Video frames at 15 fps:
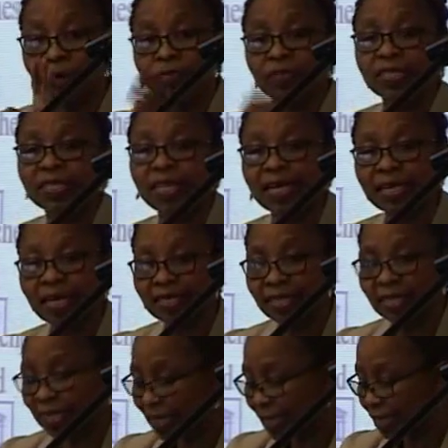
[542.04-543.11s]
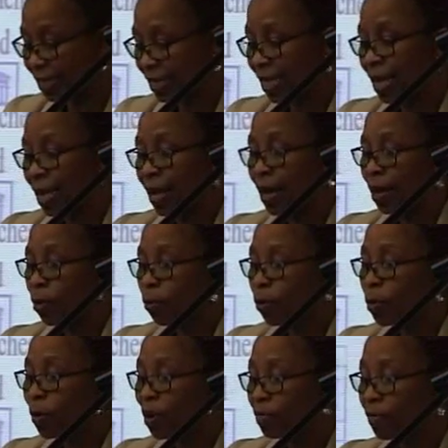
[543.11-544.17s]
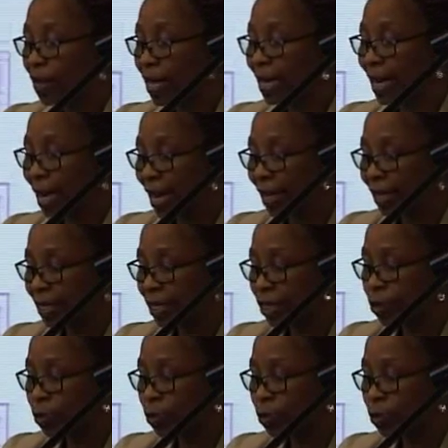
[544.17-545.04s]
of the centers, the sixth, we were very lucky